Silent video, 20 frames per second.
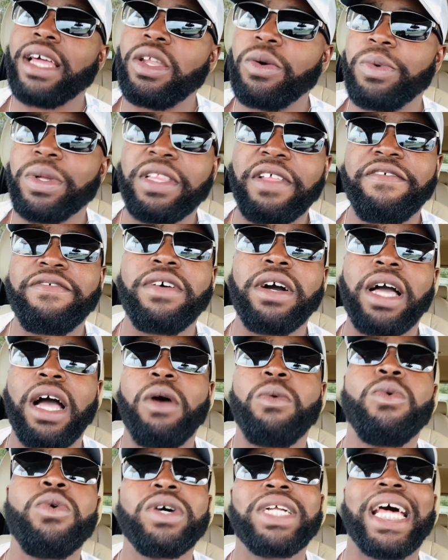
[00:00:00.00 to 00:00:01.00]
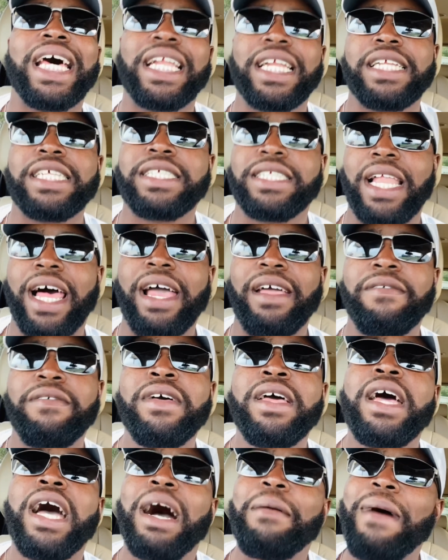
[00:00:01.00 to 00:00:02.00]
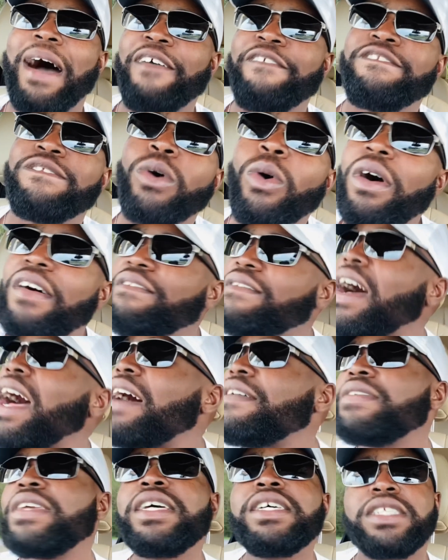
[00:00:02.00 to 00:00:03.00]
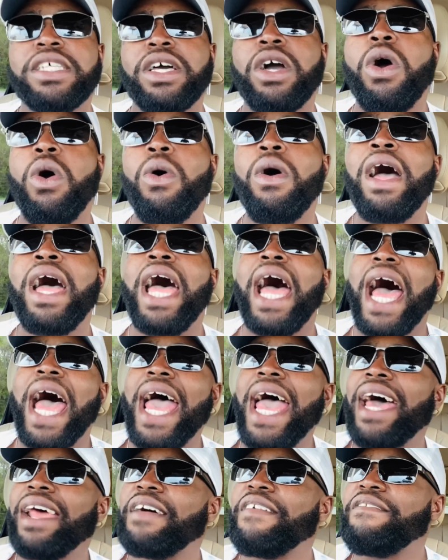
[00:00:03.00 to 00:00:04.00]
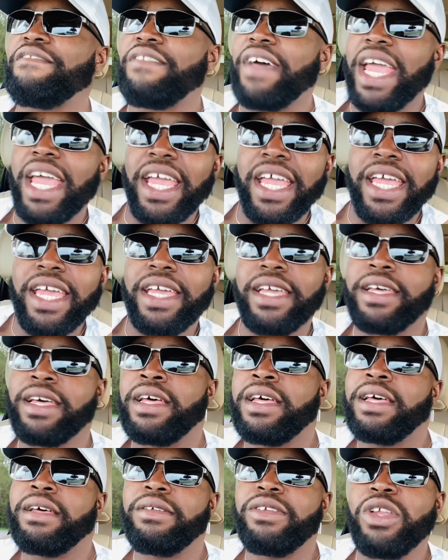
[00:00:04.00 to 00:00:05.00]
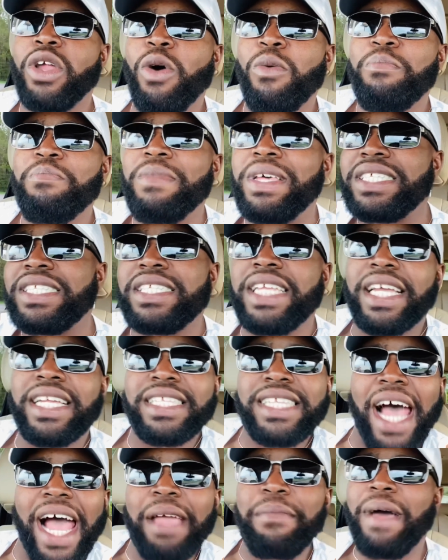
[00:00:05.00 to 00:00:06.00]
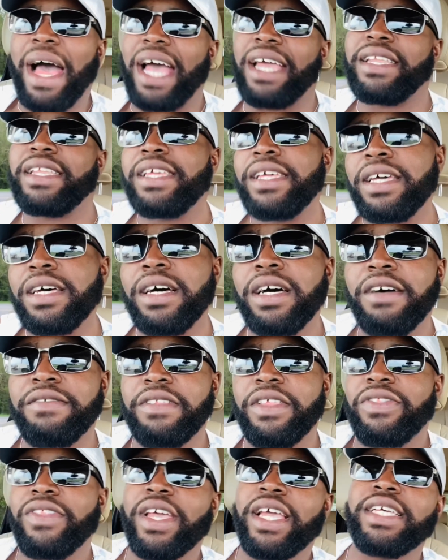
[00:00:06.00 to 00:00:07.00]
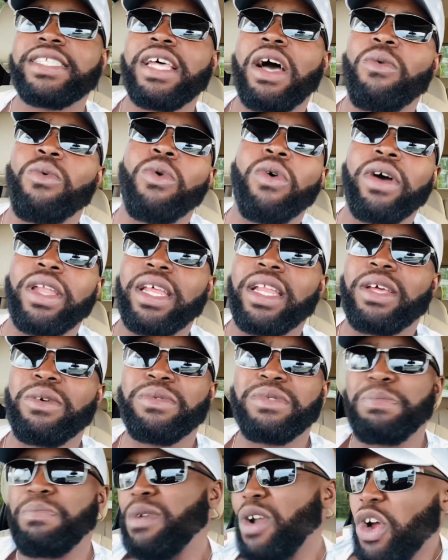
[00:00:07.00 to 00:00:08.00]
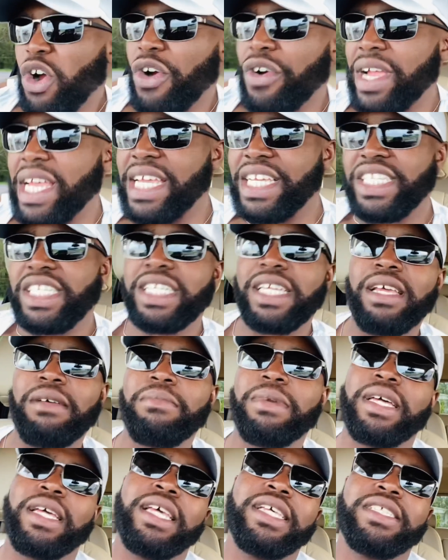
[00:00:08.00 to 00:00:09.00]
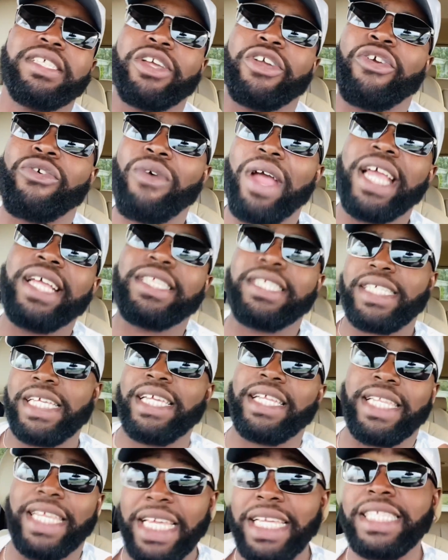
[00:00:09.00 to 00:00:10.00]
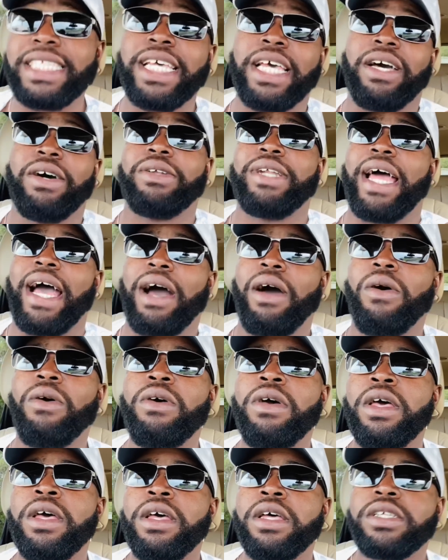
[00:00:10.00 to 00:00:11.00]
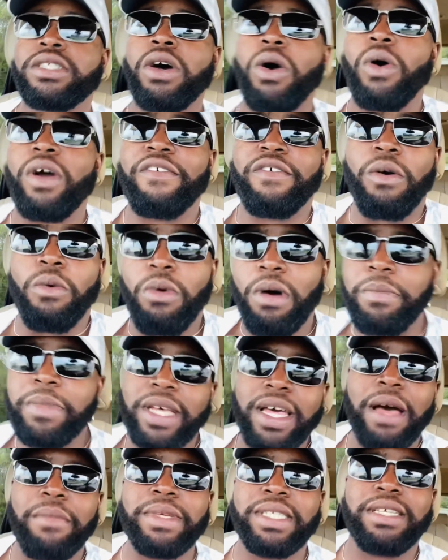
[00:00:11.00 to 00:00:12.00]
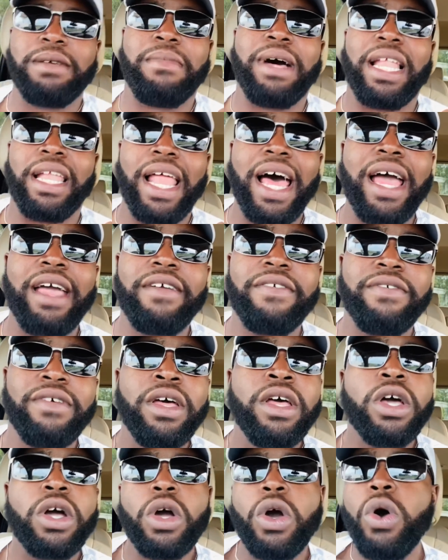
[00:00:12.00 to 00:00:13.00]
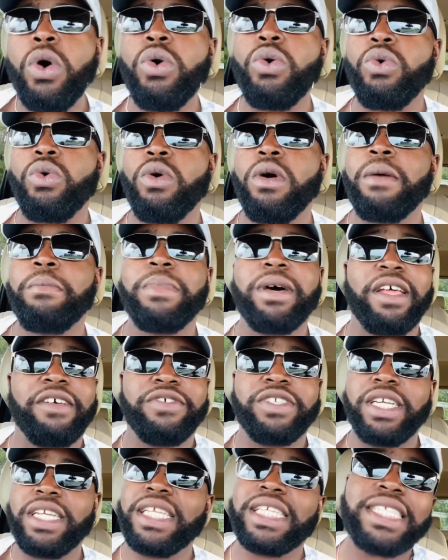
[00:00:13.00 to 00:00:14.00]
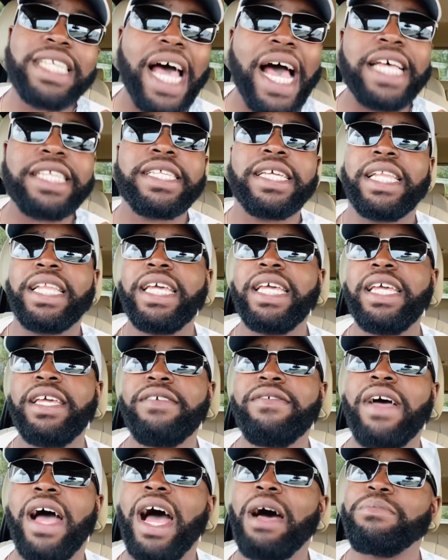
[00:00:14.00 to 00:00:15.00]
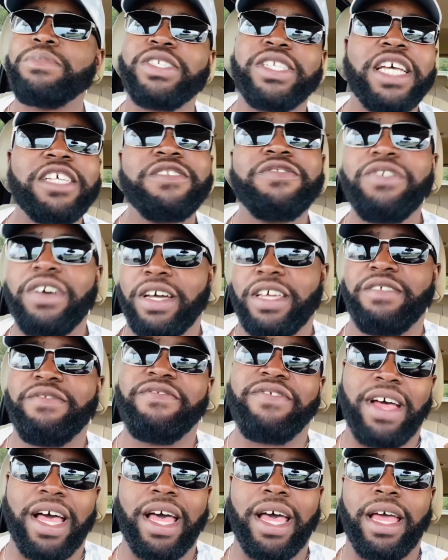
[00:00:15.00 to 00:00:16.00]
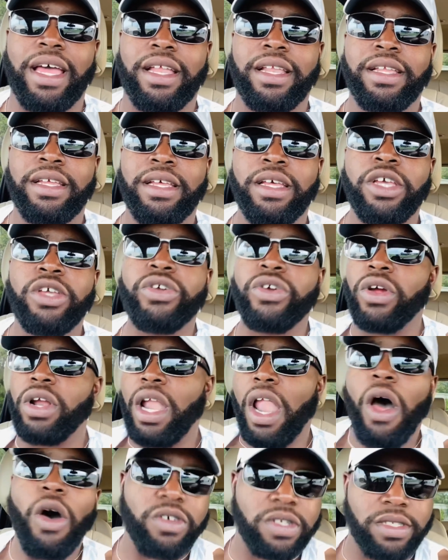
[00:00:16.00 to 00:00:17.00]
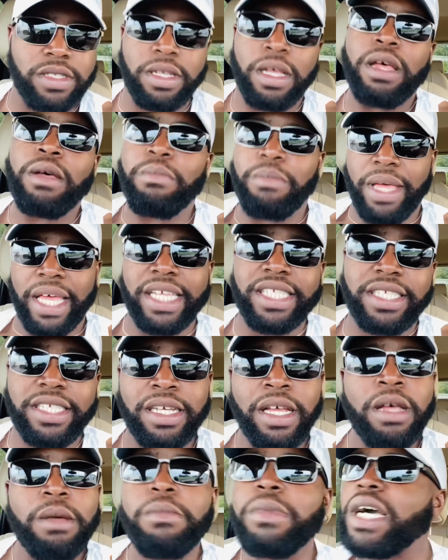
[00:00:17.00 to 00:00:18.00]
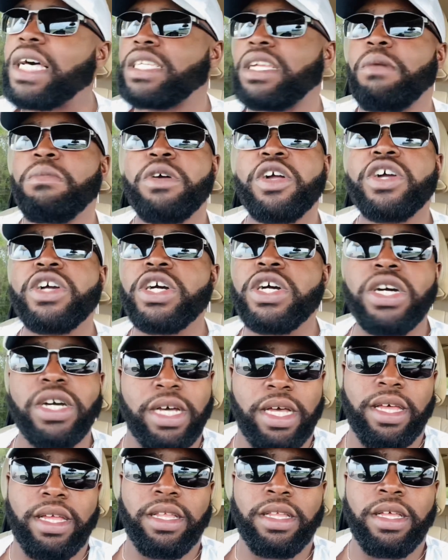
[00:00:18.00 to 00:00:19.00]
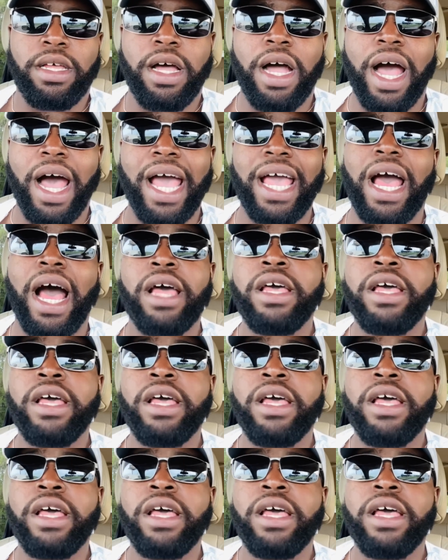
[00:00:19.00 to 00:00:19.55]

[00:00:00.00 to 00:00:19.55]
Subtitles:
what the fuck I want out of this life. About 4 or 5 years ago, I had a vague, you know, mystic type idea of the things I wanted. It was blurry and shit, but it's in great detail now. So if a woman come into my life, cool. But if she decides to leave, I'm just fucking fine. You're lost, bitch, because I'm good. All right.